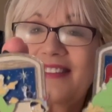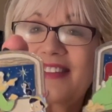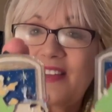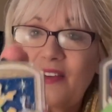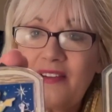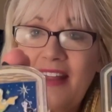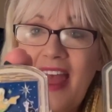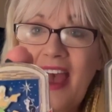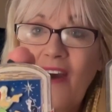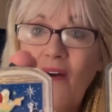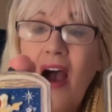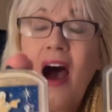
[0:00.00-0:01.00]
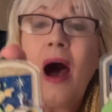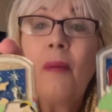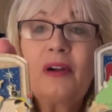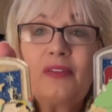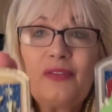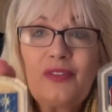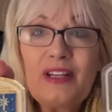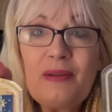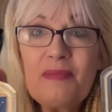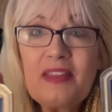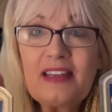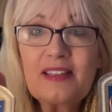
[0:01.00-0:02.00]
So now I'm going to
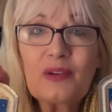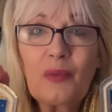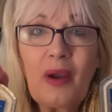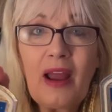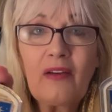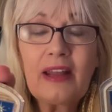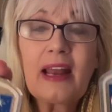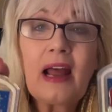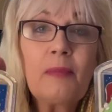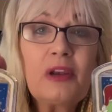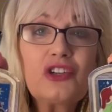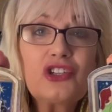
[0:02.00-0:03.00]
flip these around and I'm going to